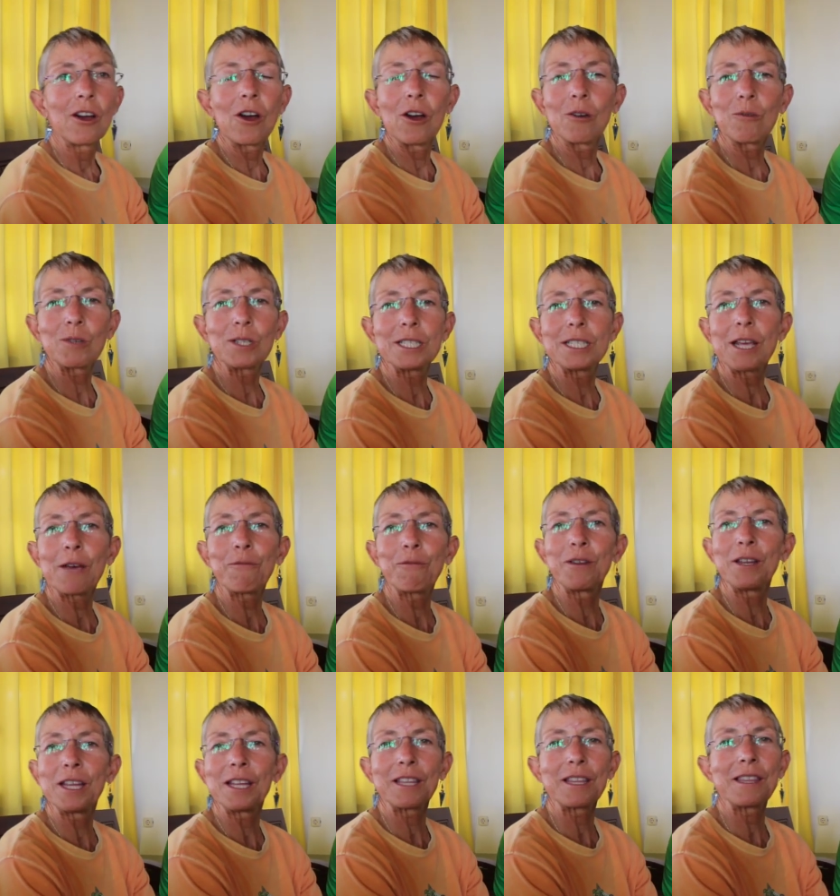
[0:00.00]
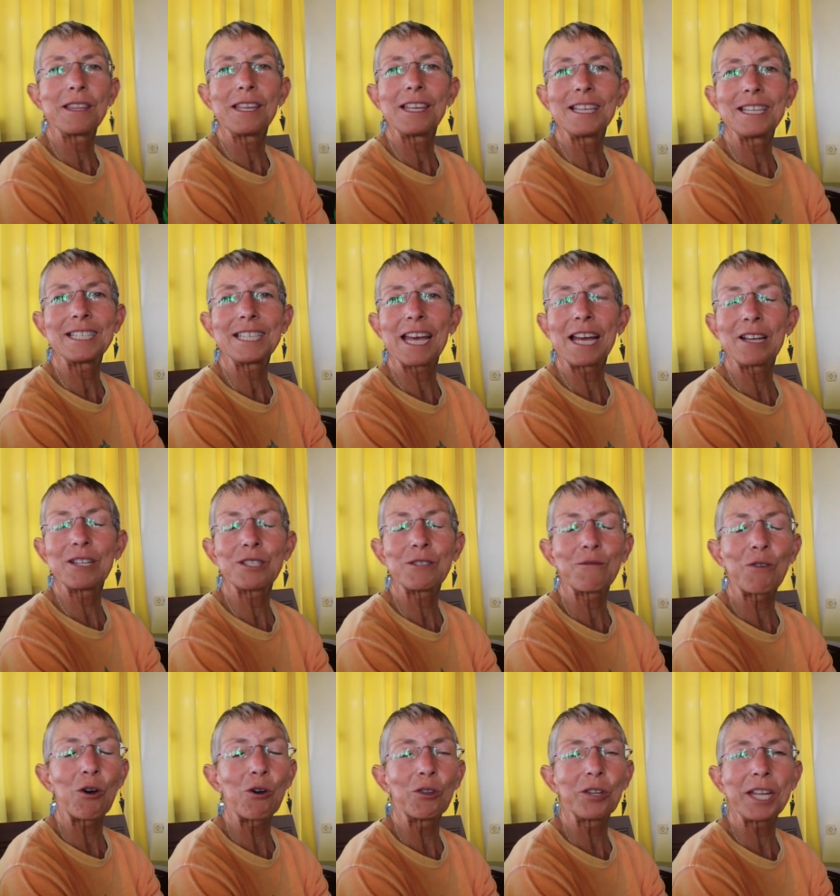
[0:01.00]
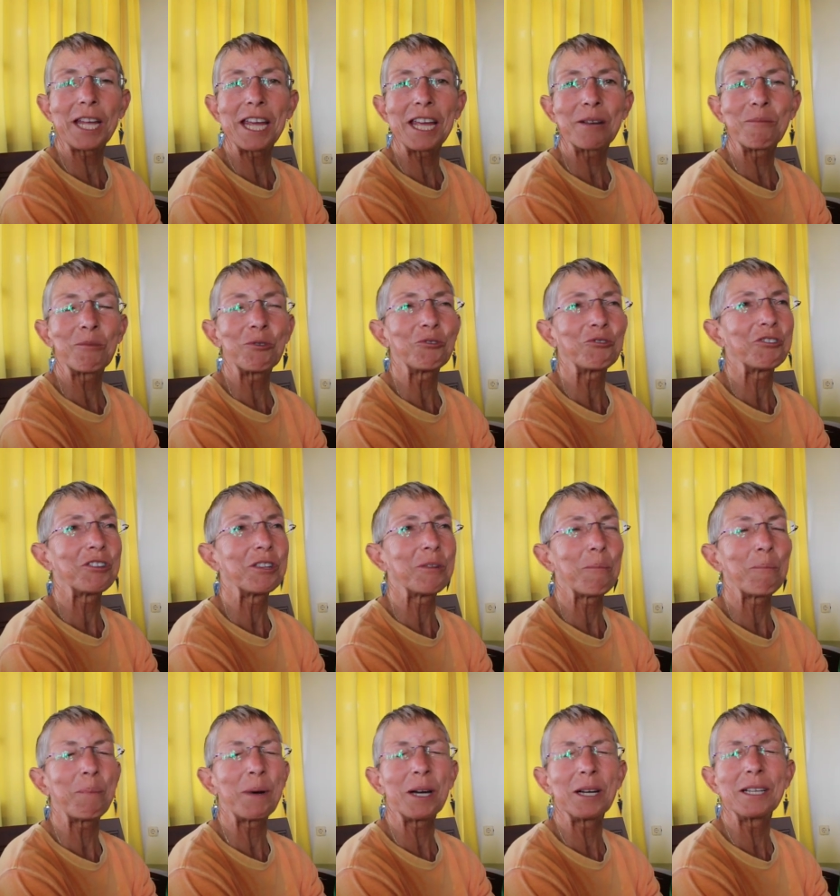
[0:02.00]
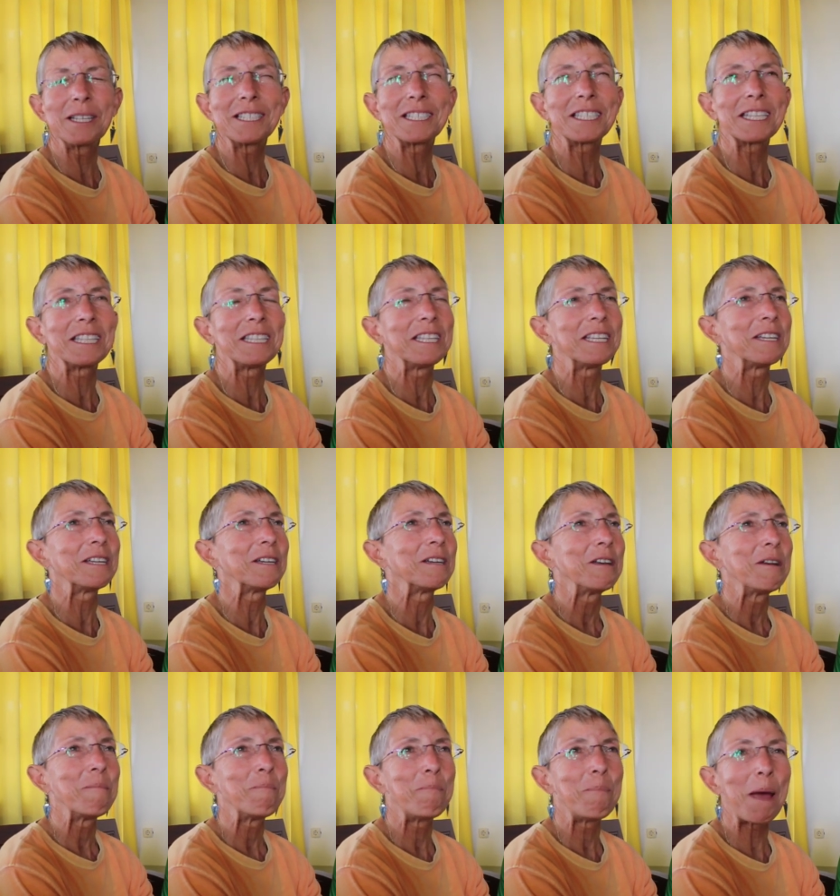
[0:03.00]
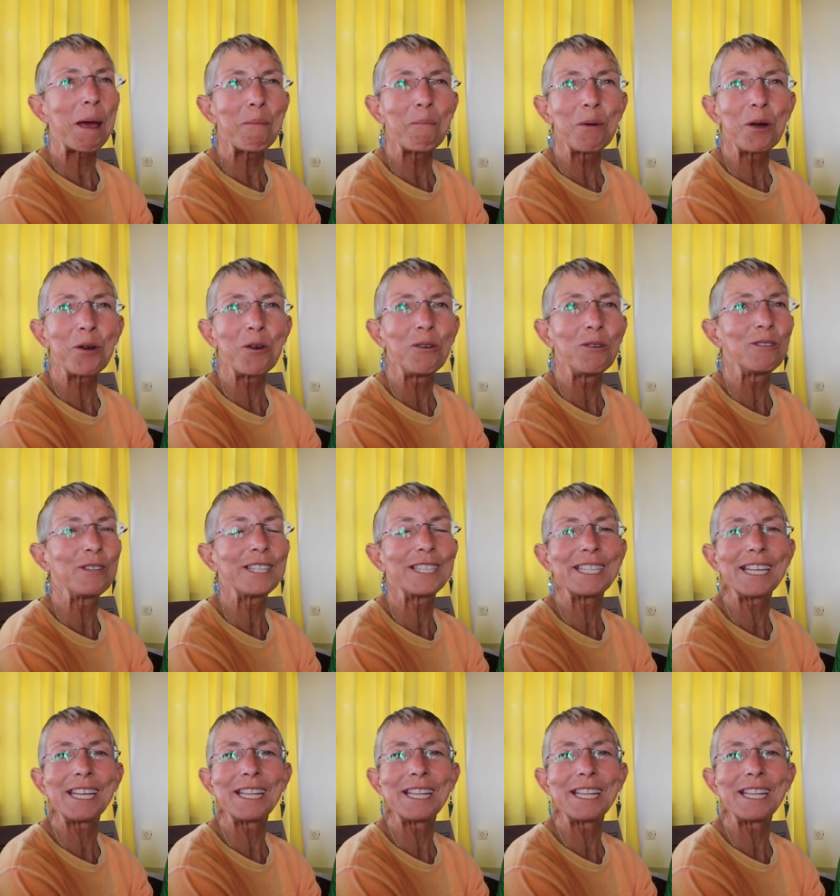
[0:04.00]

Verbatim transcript: oh, it was deafening. The sounds of all the animals and the bugs and the baboons.